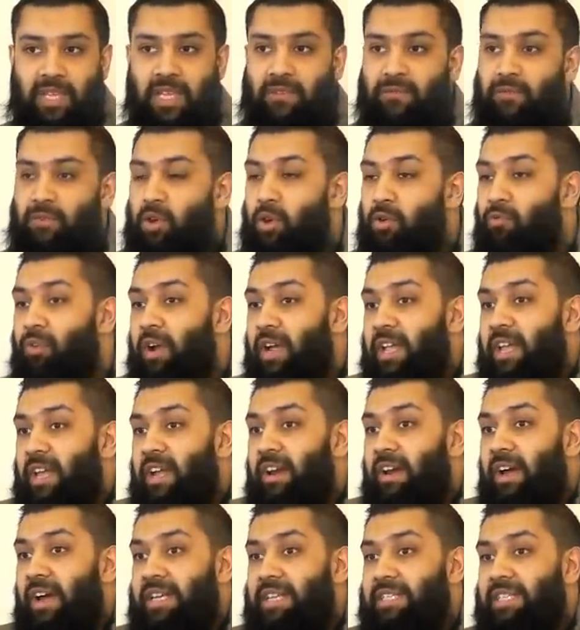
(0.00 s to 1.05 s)
If you don't
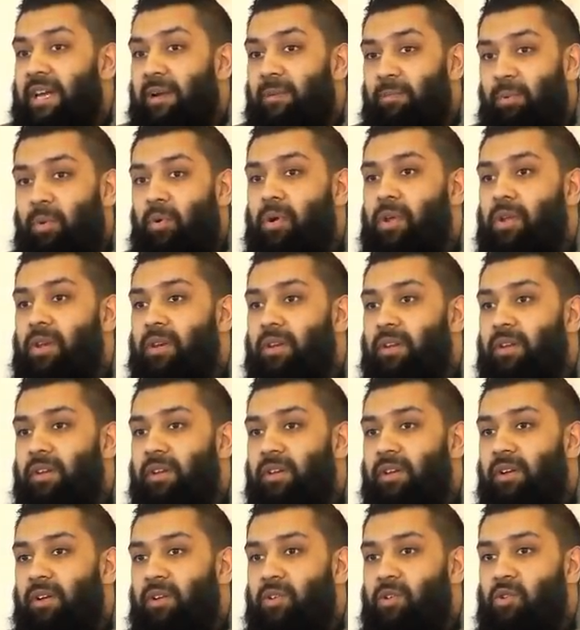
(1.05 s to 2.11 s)
recognize that point,
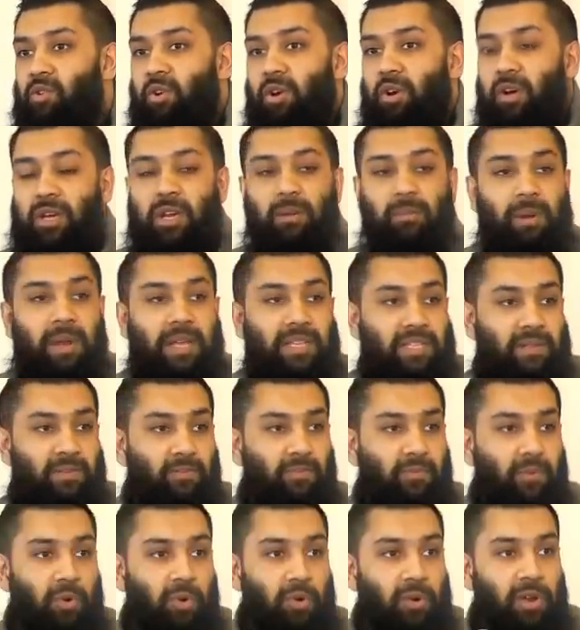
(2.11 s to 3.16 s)
you're not going to bless
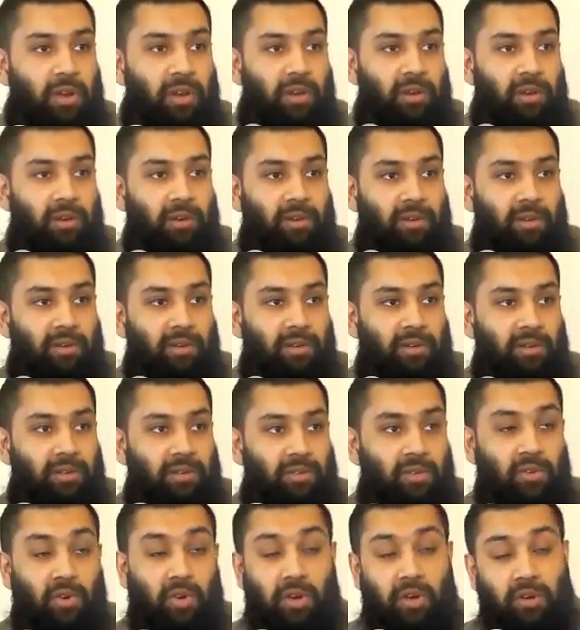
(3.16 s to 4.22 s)
Him for it.
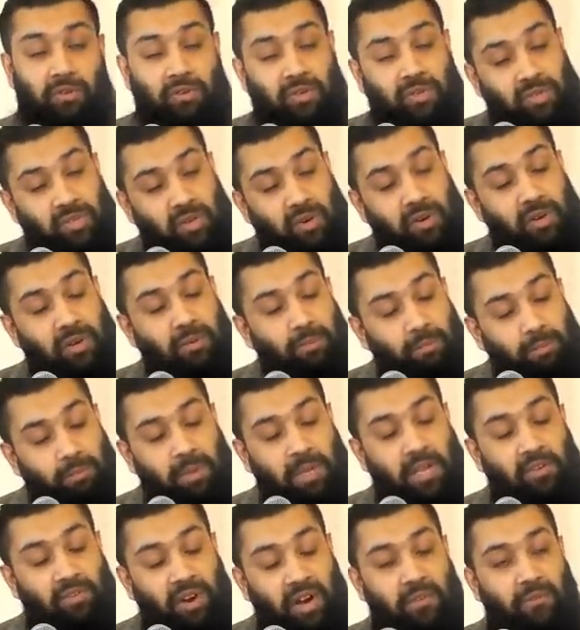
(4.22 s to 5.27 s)
You're not going to, sorry,
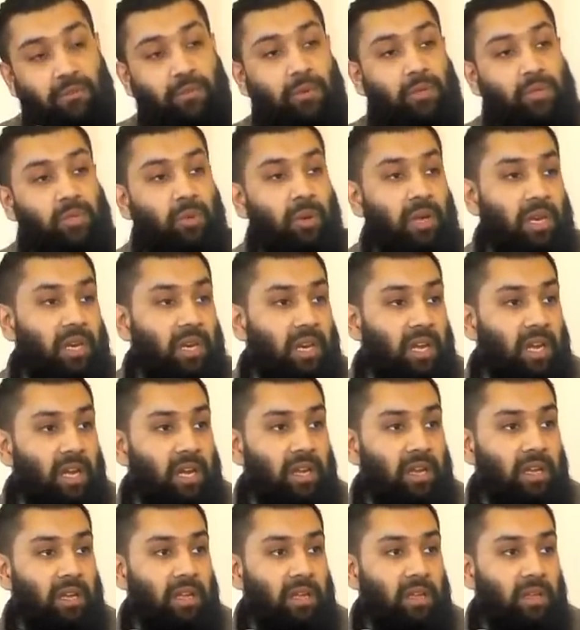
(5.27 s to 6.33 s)
be grateful to
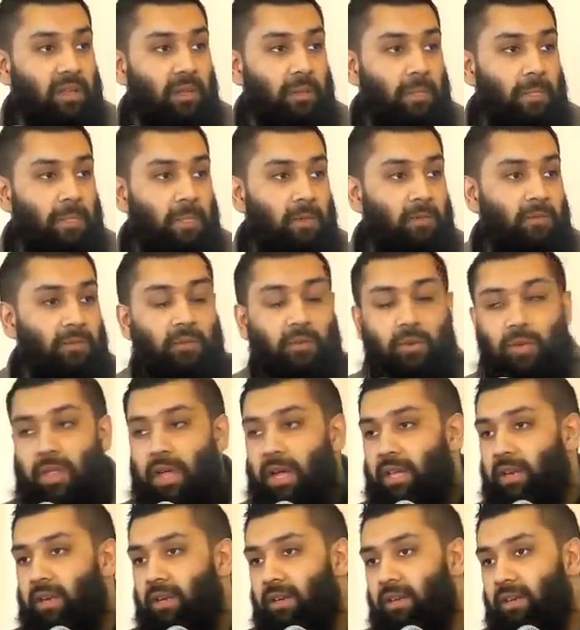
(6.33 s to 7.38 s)
Allah for
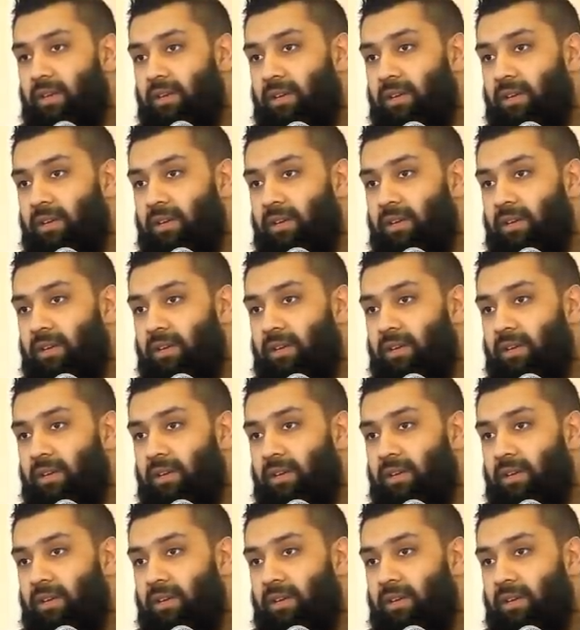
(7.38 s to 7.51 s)
that.